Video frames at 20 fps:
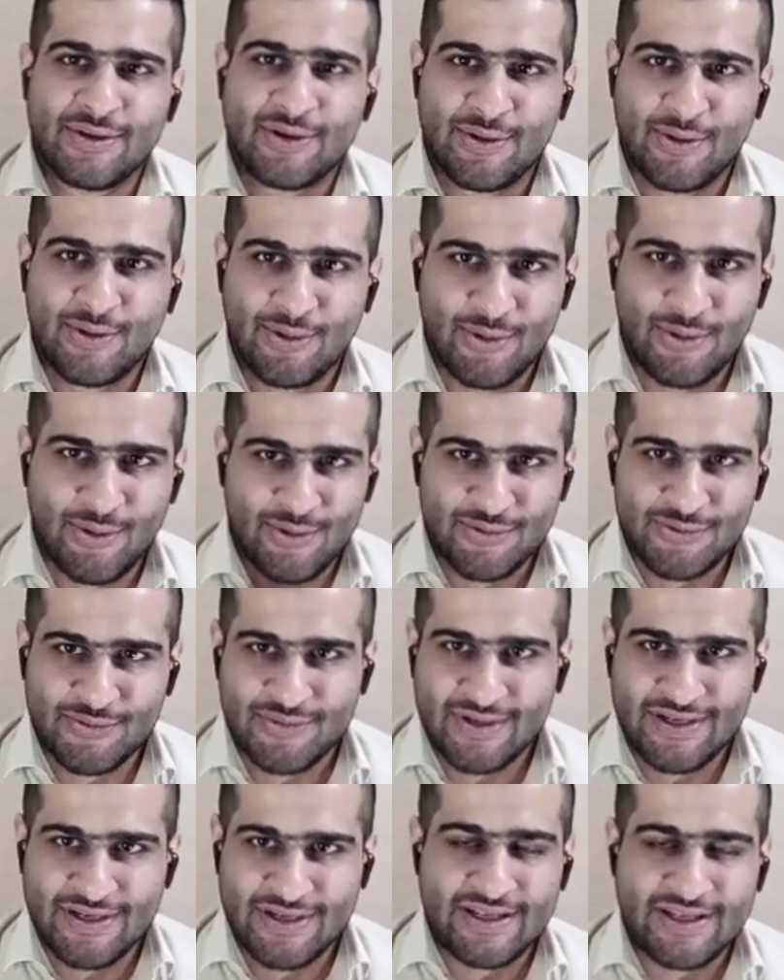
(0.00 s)
not
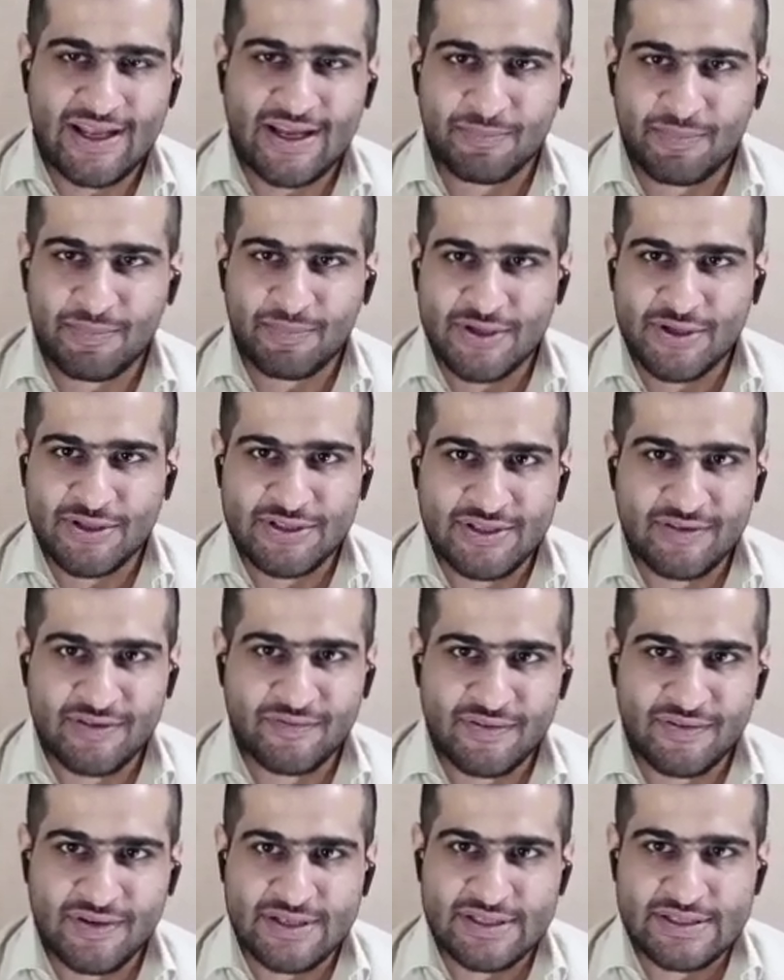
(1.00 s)
really that much
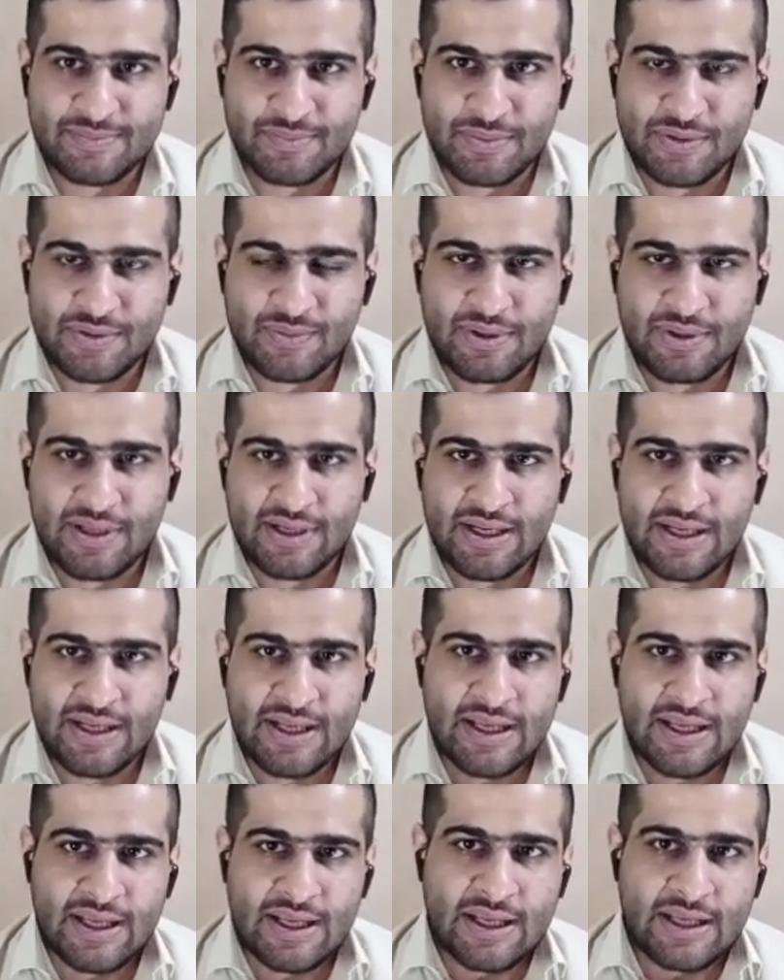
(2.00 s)
difference between
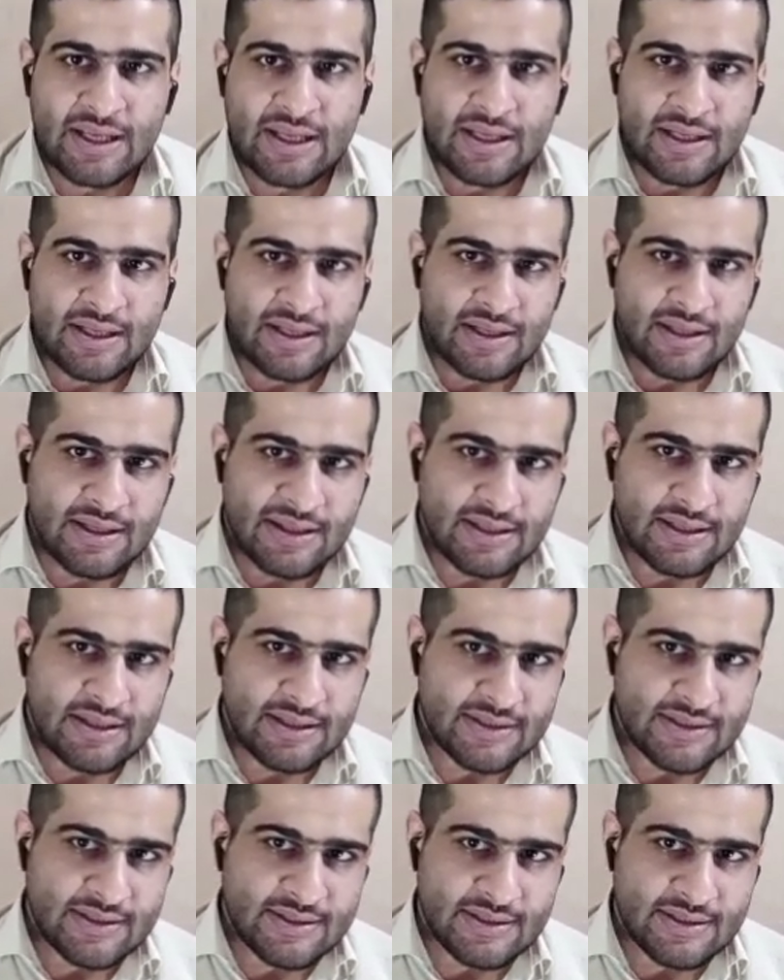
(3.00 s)

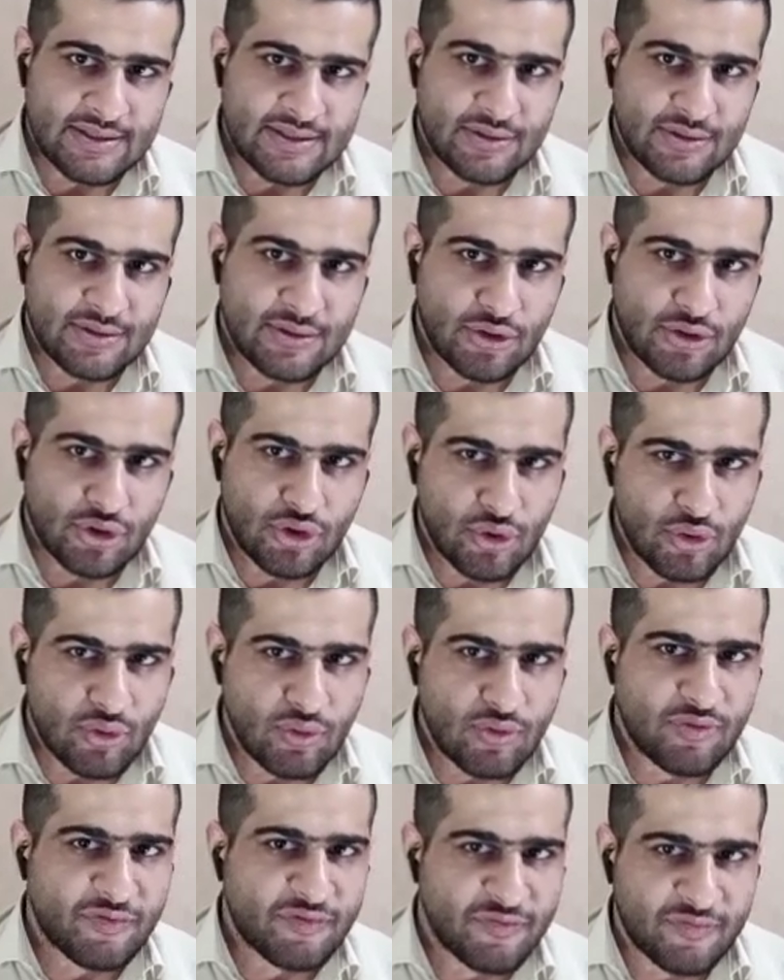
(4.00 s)
these
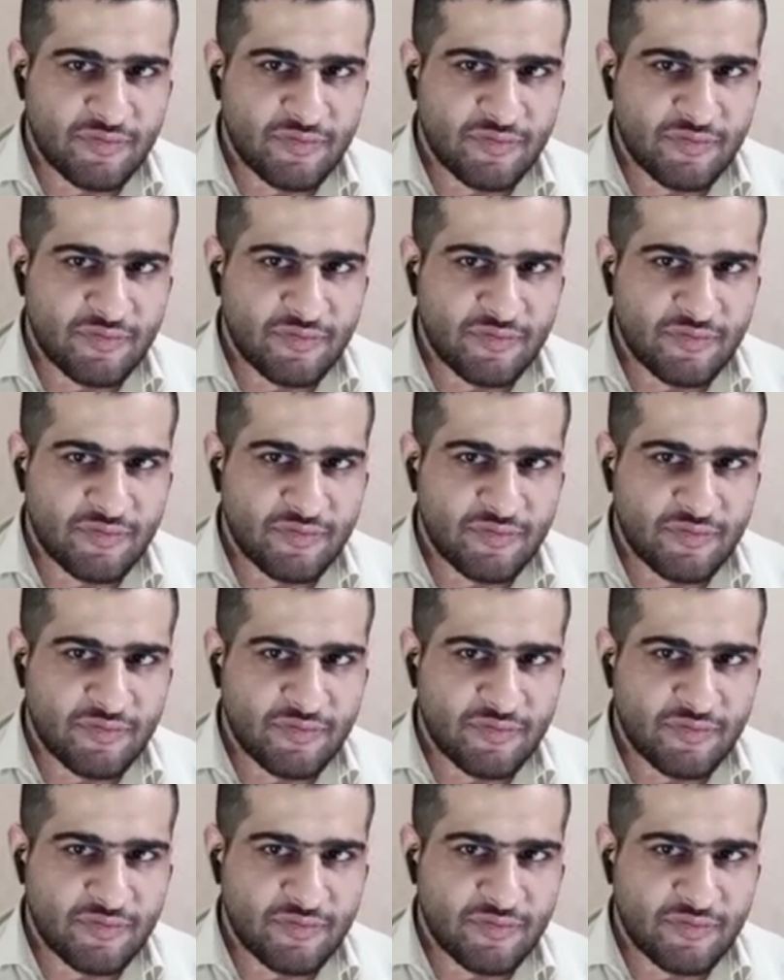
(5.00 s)
two,